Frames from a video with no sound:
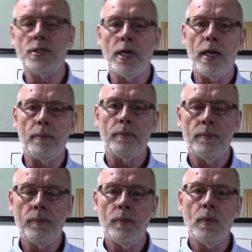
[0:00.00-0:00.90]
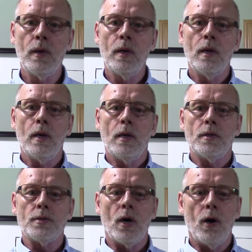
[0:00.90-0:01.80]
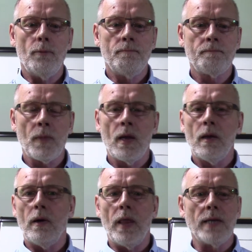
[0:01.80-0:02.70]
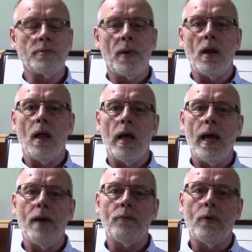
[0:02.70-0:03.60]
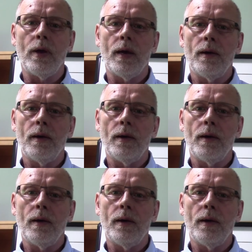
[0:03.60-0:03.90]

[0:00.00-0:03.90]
shape. So well, that's about all I have for you.